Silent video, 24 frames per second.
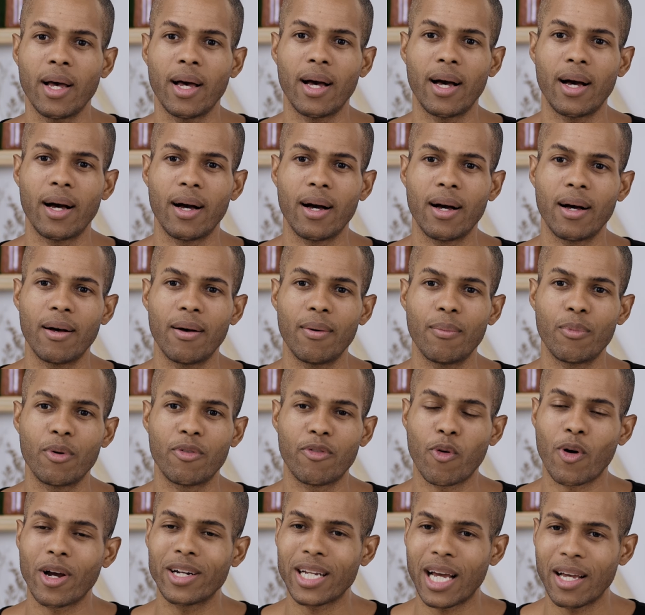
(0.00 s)
uh,
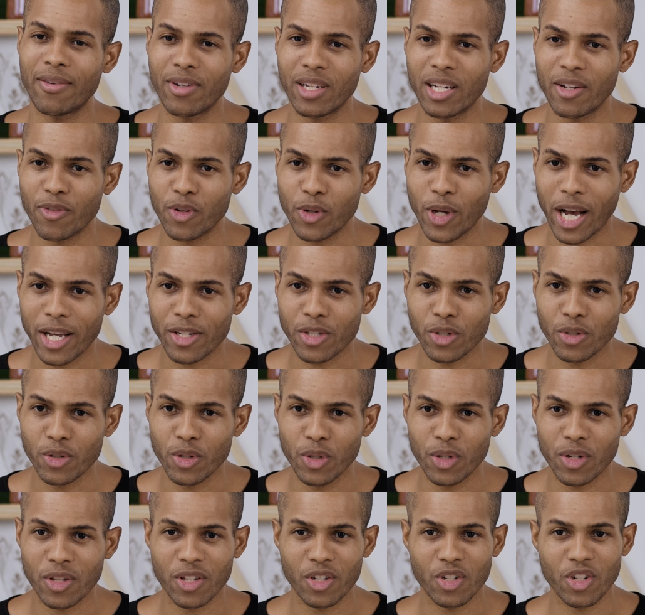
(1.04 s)
before I dive in, if you guys are
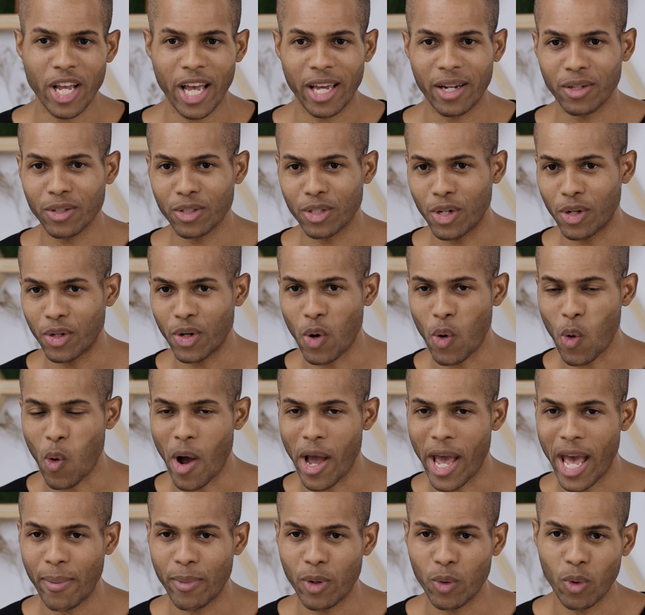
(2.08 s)
new to the channel, you don't know who
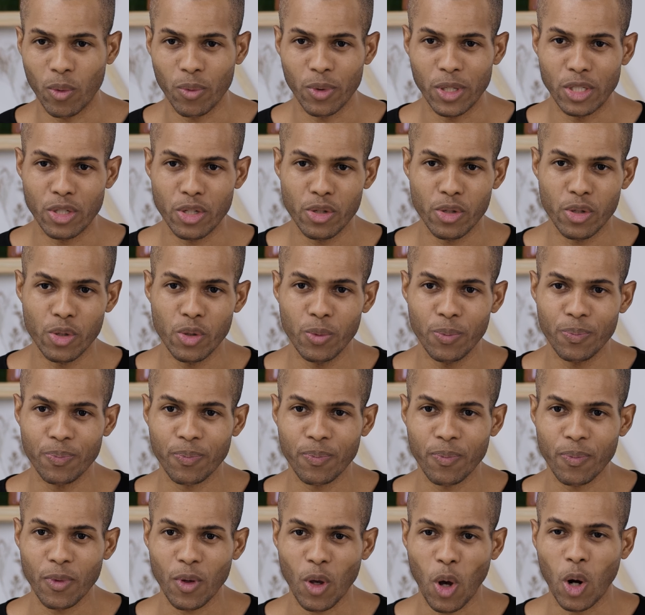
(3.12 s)
I am and what we do,
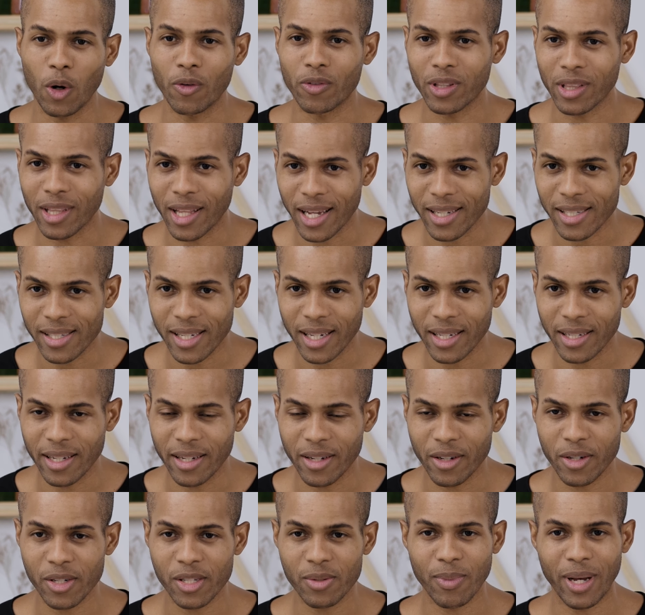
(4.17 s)
over the last 10
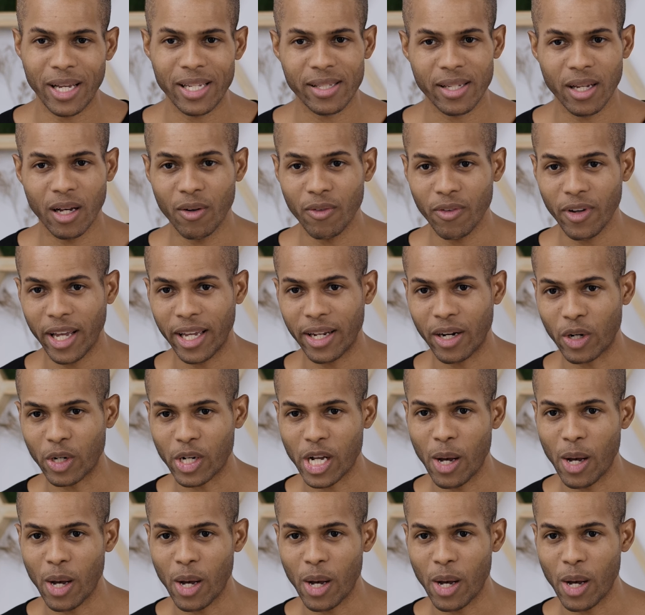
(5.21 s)
years. Myself and our